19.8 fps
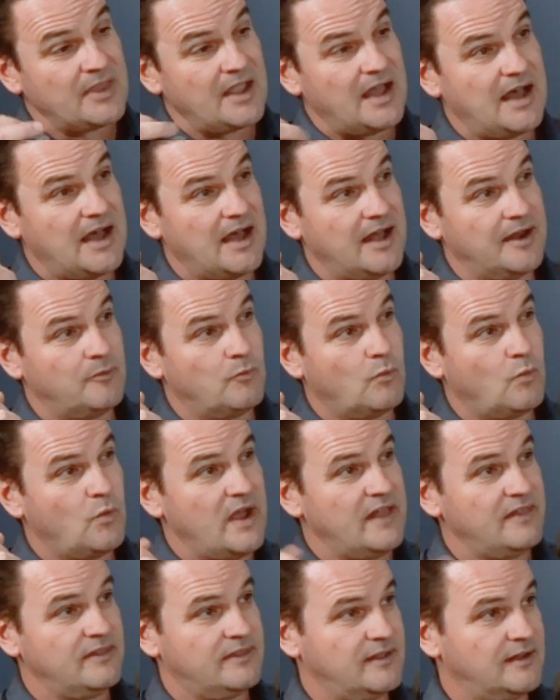and
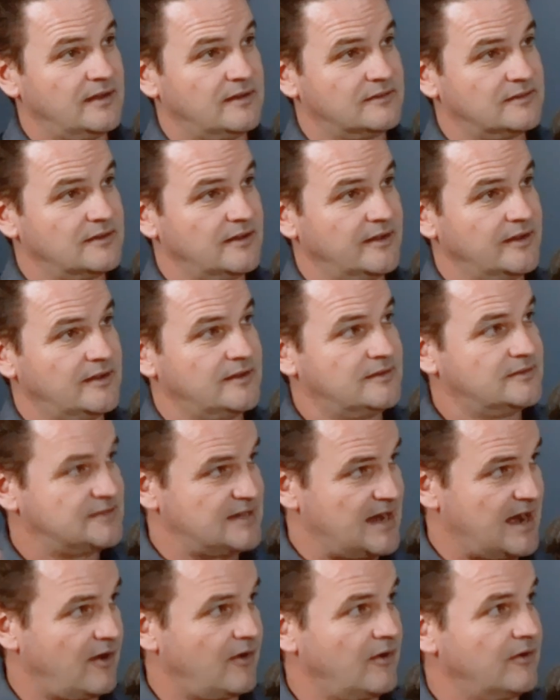when things like
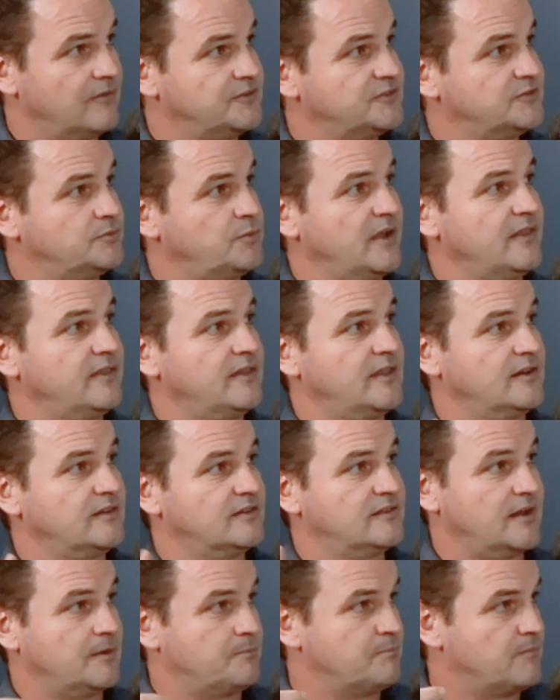tariffs, when things
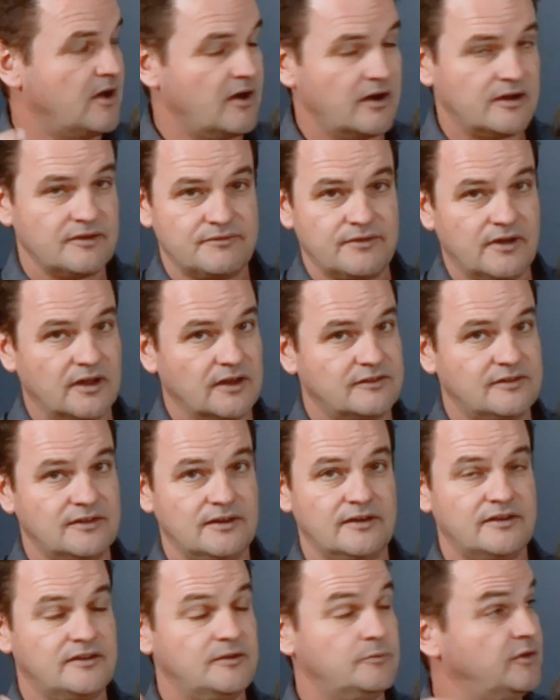like market
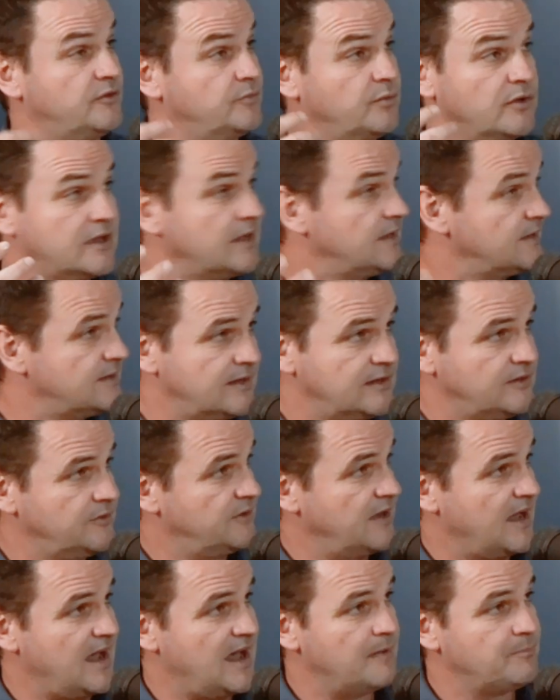volatility, which will continue to
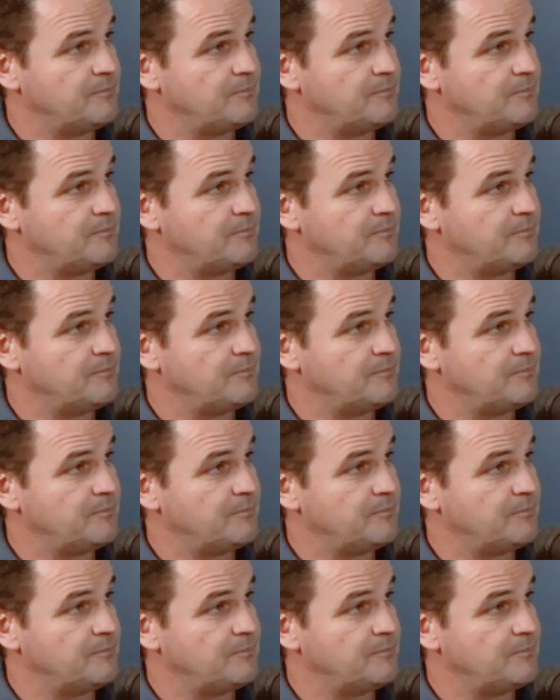happen,